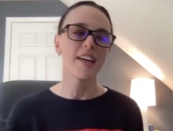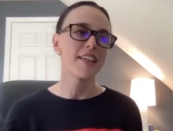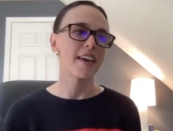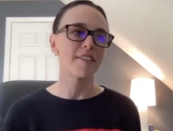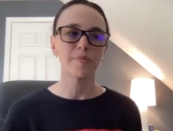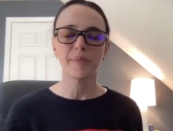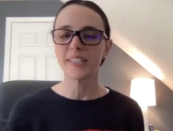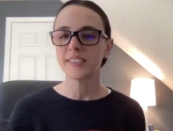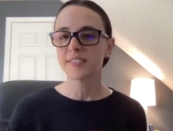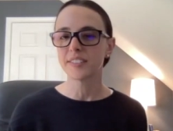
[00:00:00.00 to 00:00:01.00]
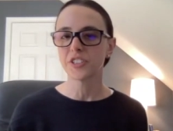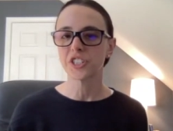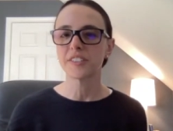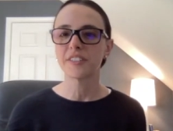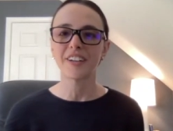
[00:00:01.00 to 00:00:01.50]
They haven't made a
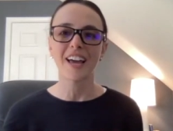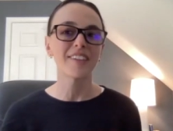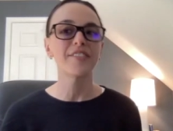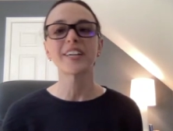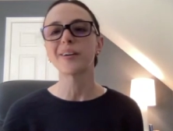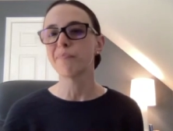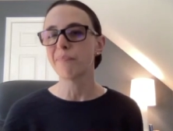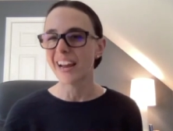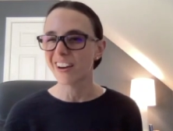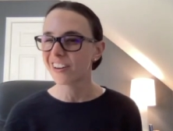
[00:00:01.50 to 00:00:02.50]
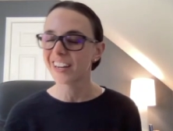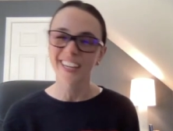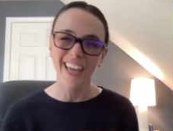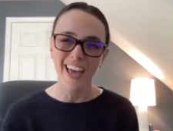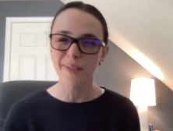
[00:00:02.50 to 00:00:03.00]
decision. They're not even
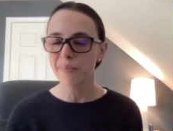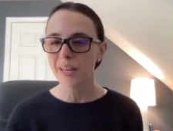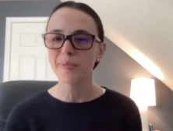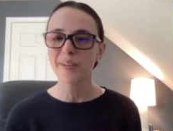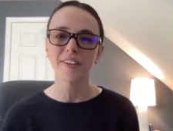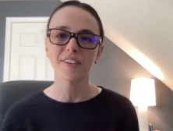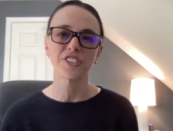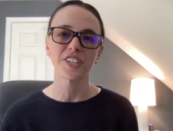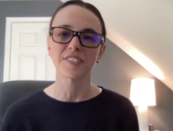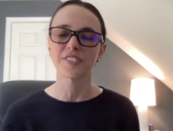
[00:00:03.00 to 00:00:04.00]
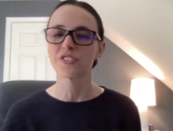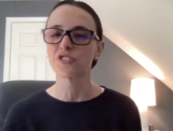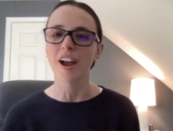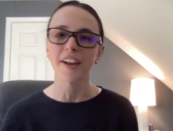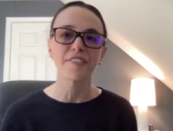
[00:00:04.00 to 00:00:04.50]
comparing yet. Maybe they're just
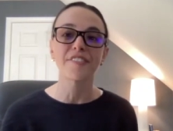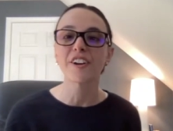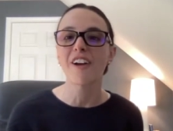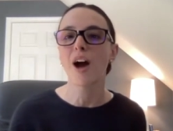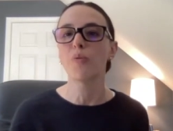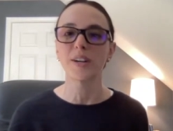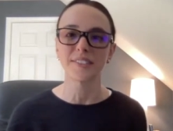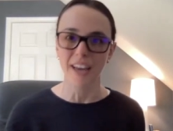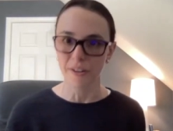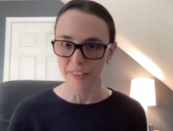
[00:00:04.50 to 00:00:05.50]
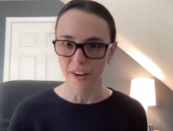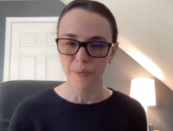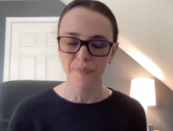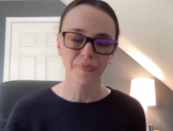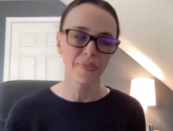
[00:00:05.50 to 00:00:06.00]
trying to figure out what's out
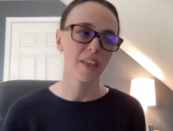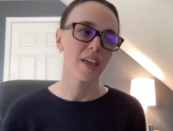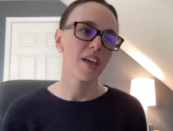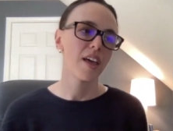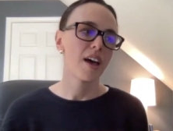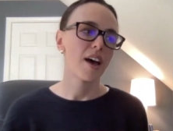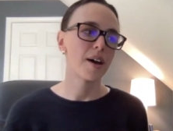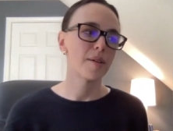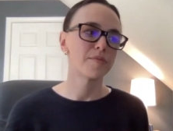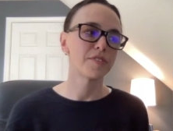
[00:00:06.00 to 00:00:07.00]
there.